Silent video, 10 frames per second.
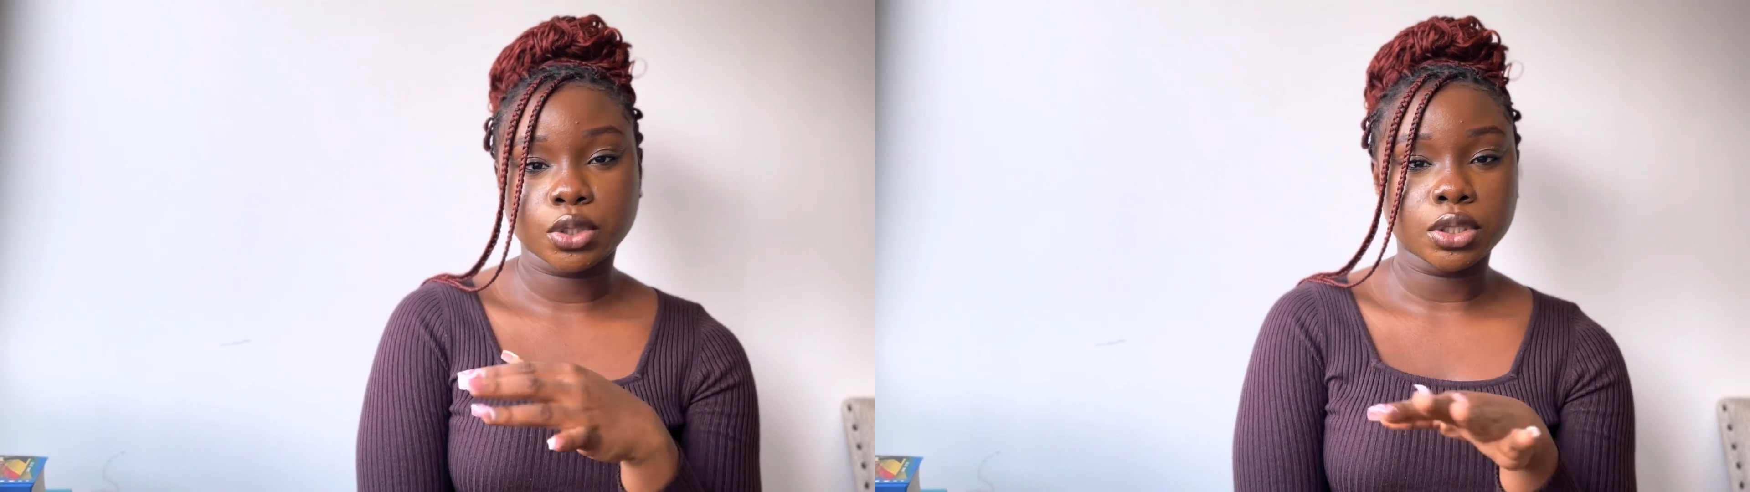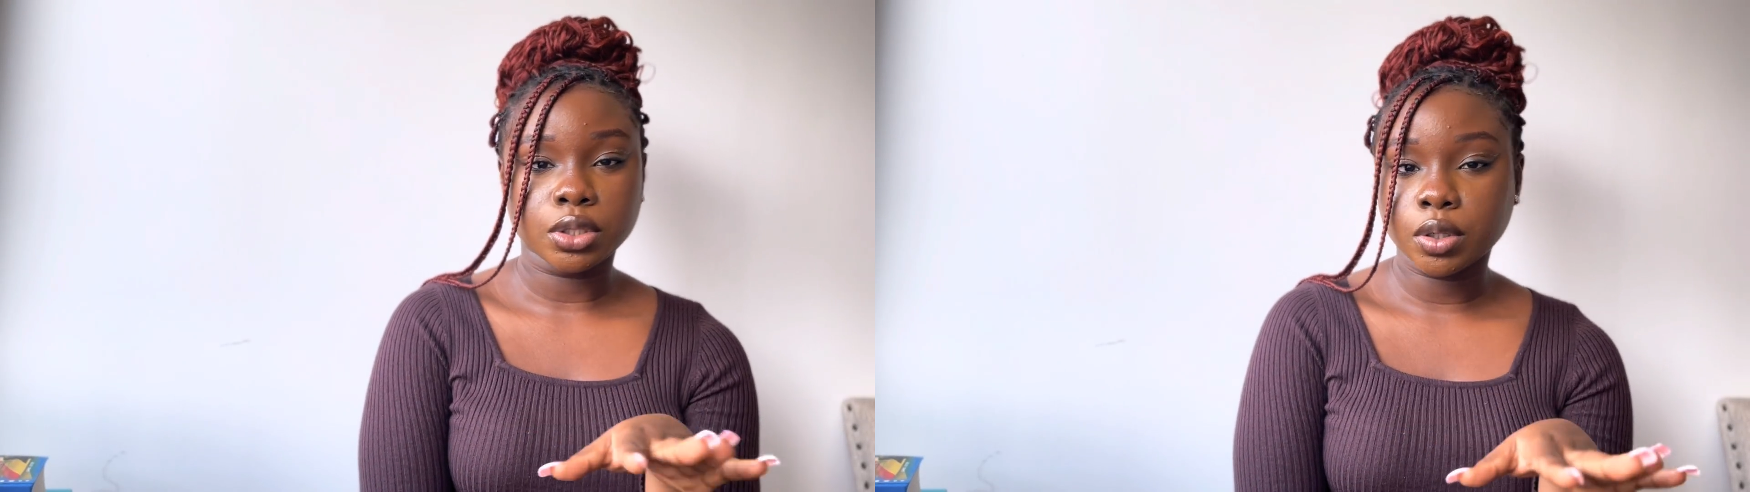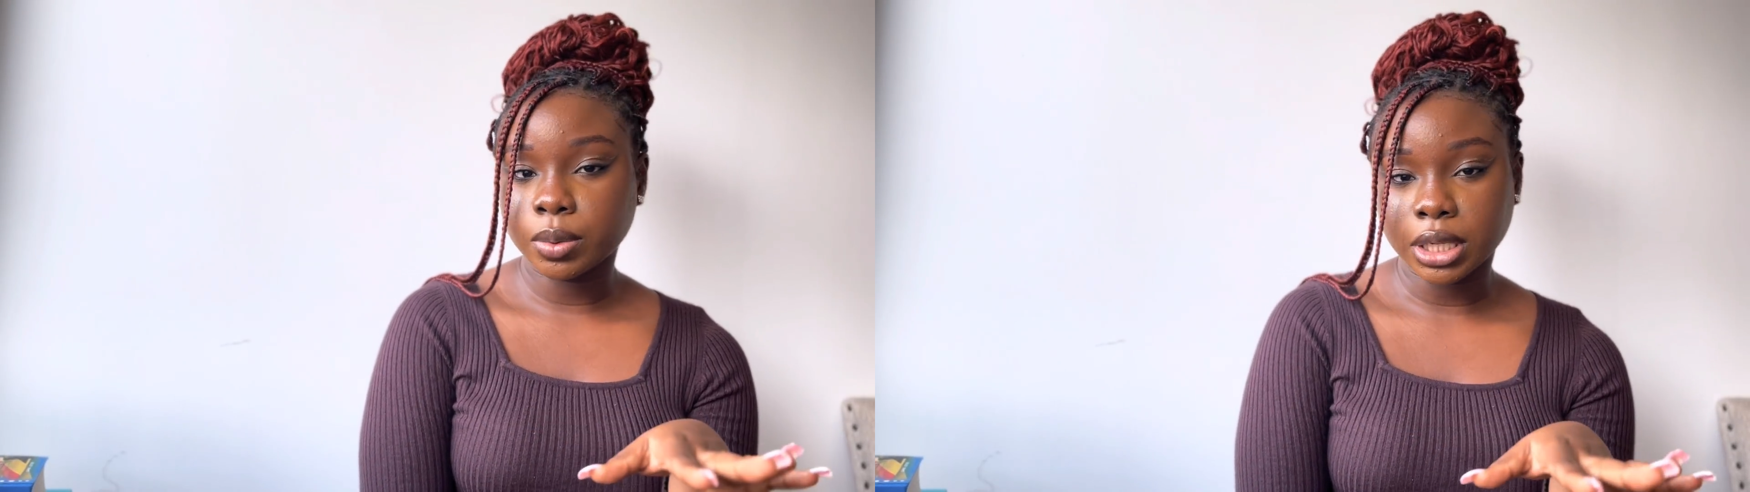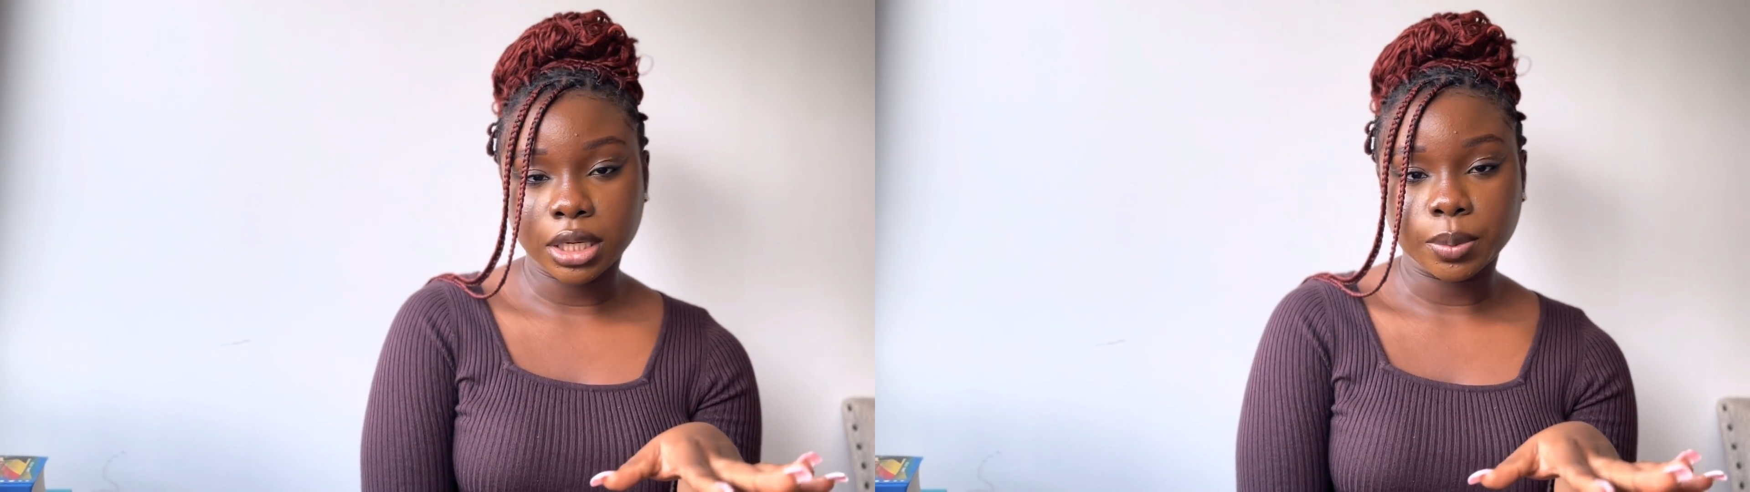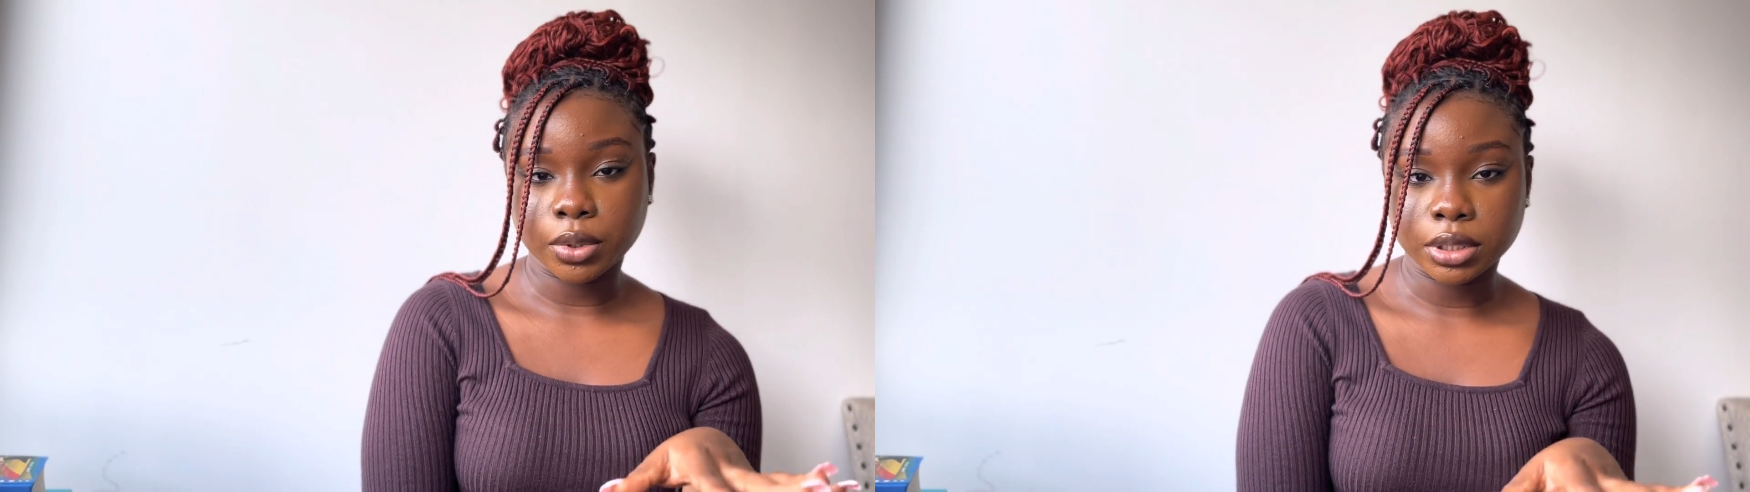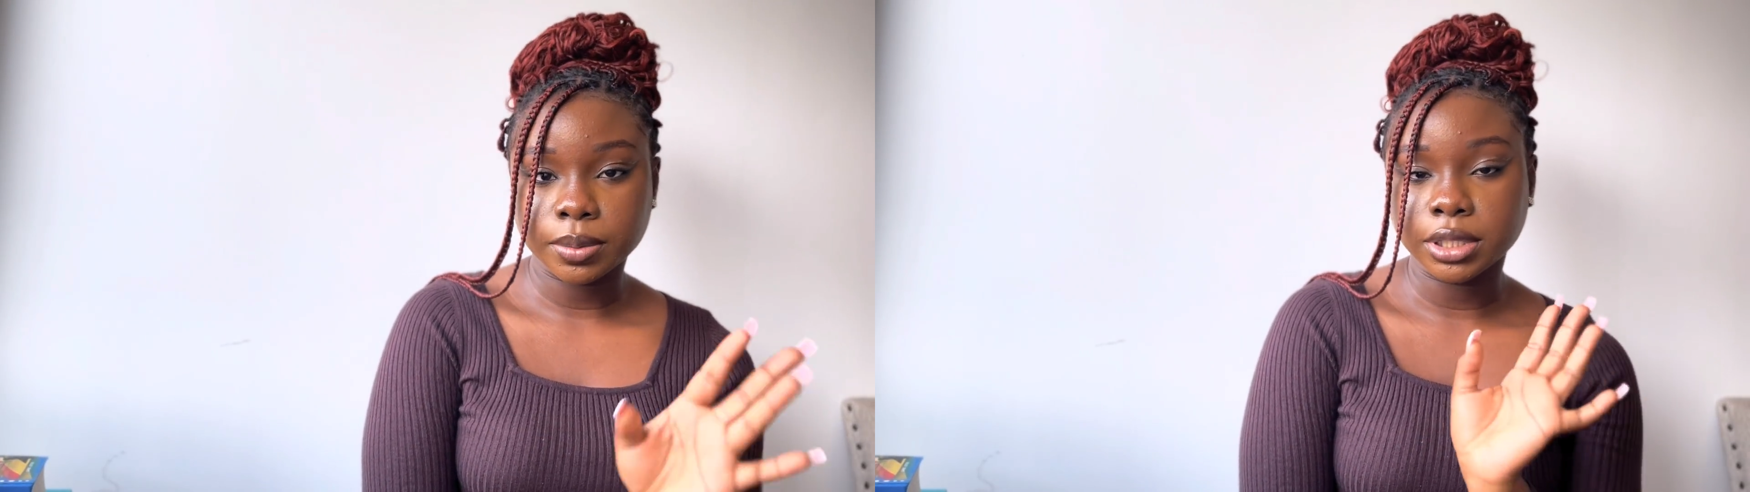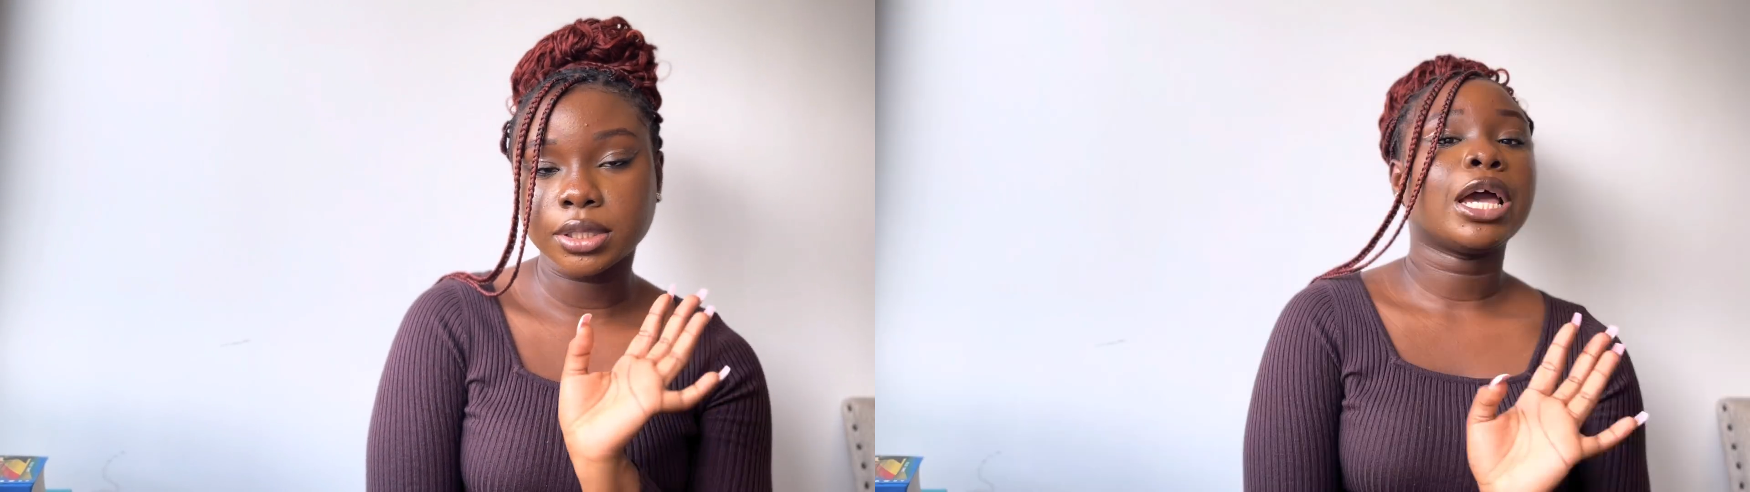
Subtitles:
you do not book an appointment.